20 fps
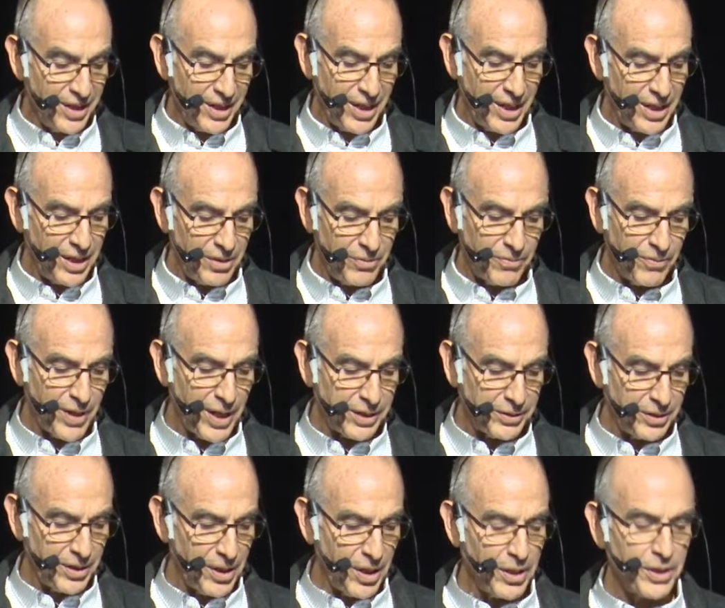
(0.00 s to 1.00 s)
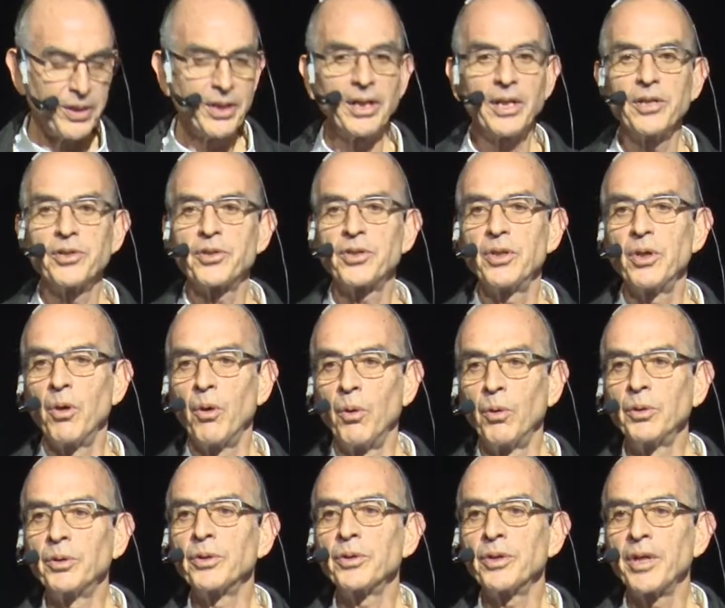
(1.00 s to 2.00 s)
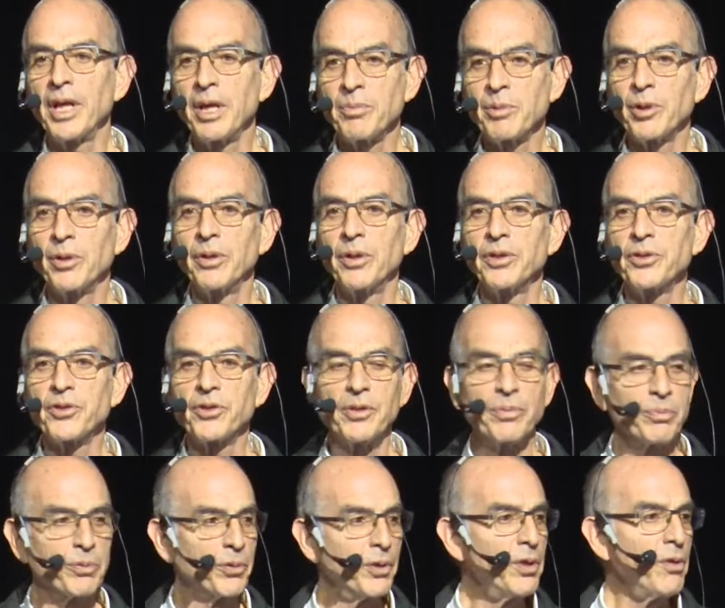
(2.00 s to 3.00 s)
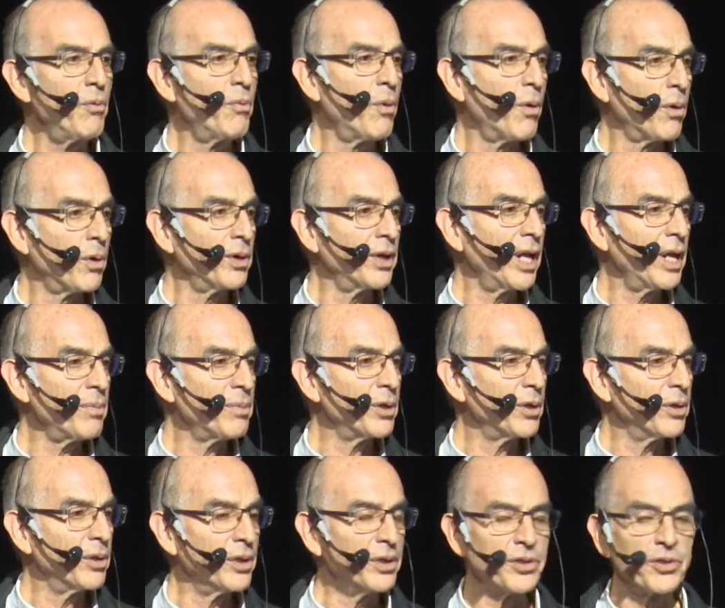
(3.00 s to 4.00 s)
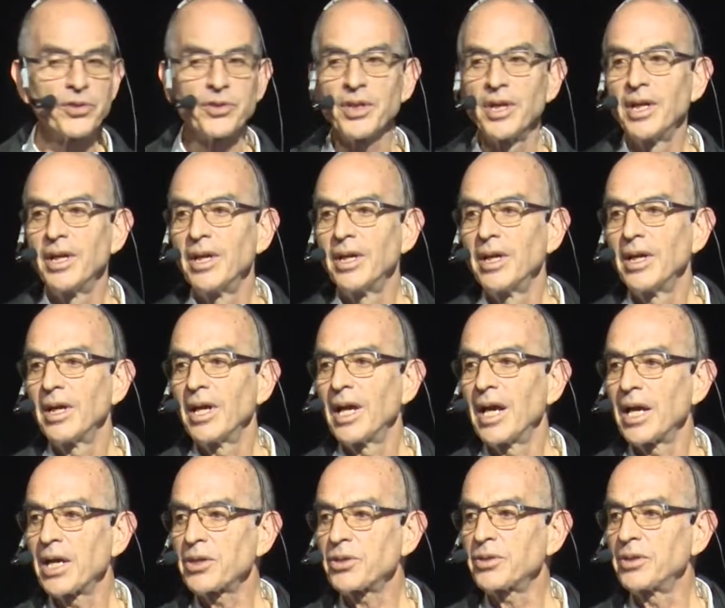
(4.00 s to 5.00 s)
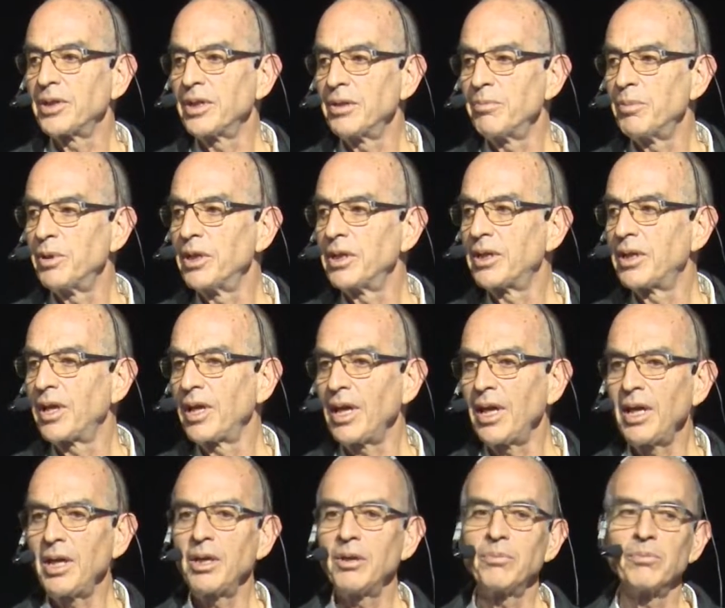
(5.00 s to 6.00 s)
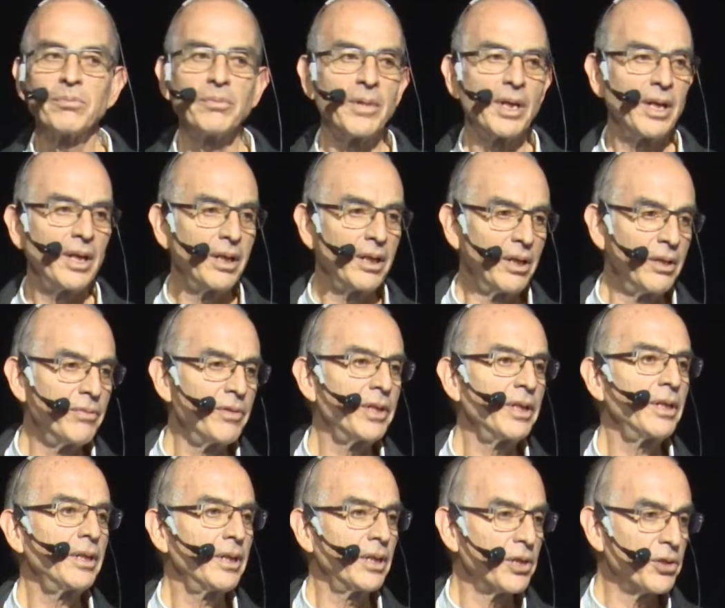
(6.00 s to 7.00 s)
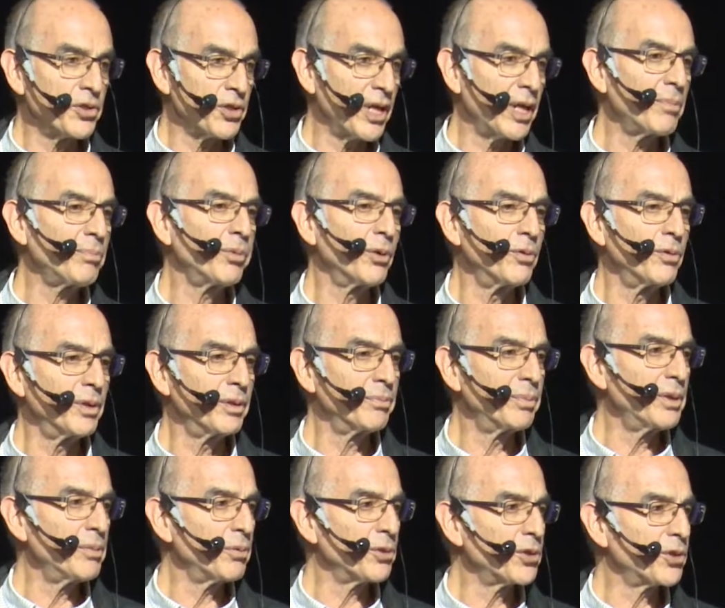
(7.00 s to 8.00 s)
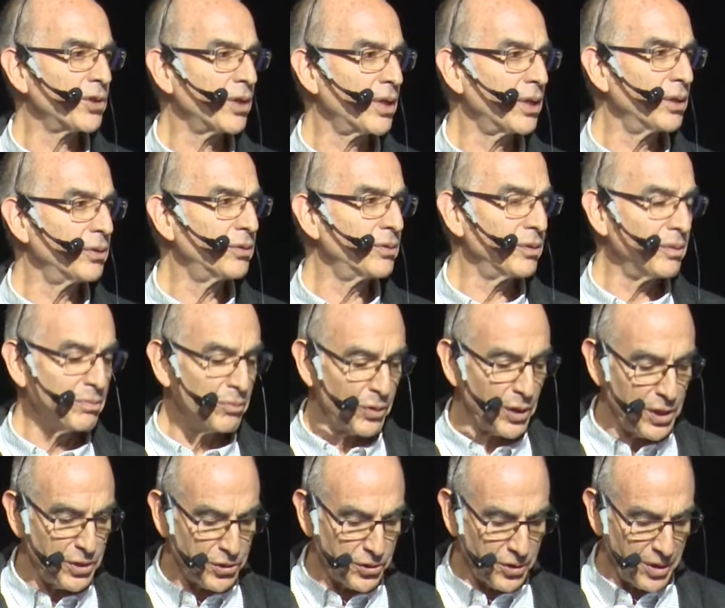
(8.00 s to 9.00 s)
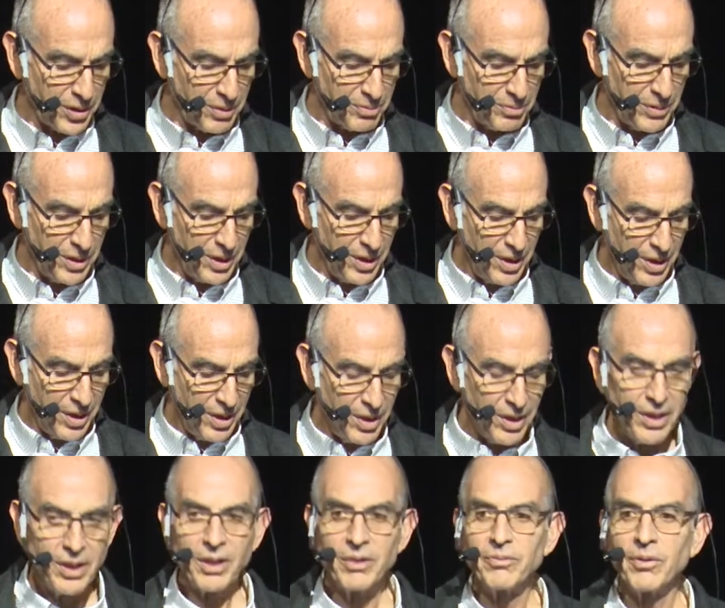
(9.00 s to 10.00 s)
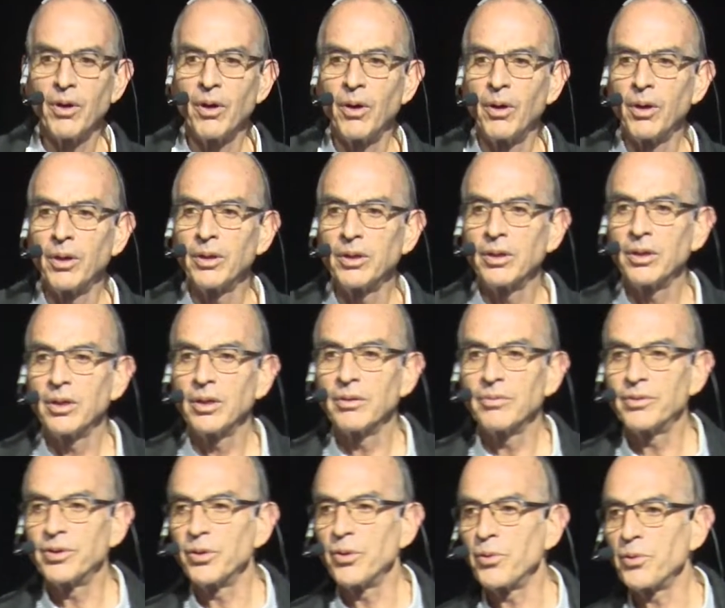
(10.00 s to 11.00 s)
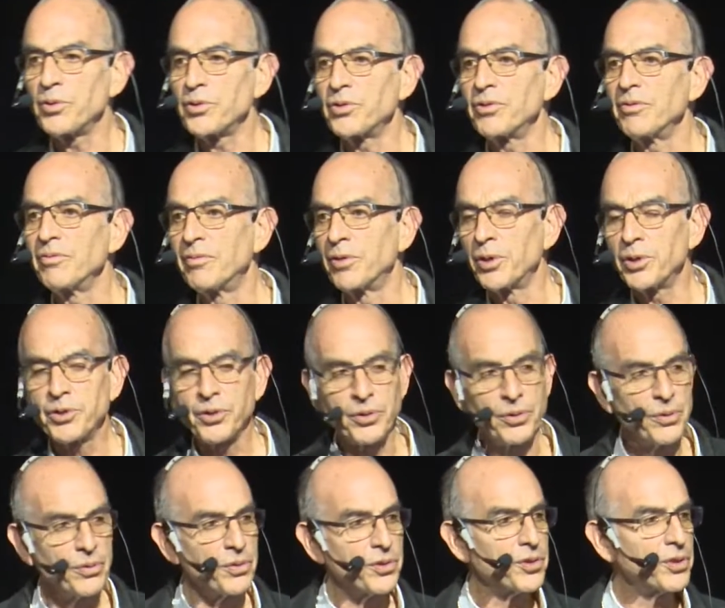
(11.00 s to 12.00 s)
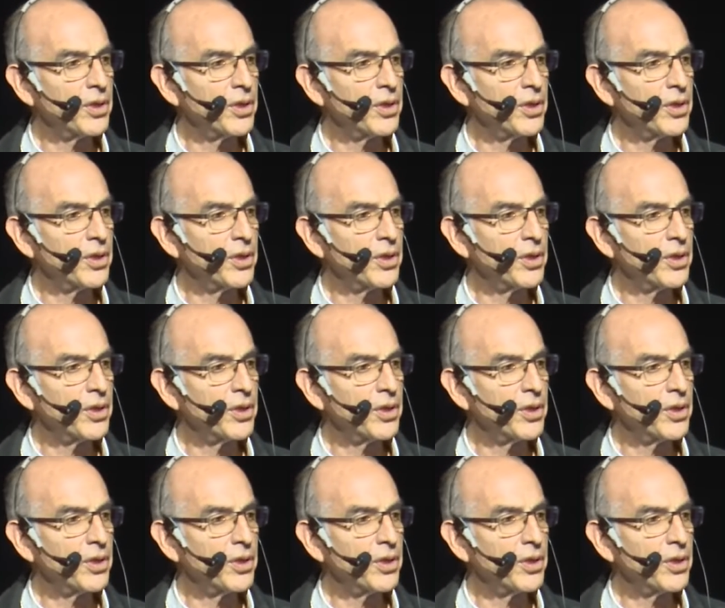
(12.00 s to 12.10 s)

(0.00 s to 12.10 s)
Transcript: And in fact, in our case, the older neighborhoods, the pre-war neighborhoods, actually became a living example when people started to embrace them of all of those virtues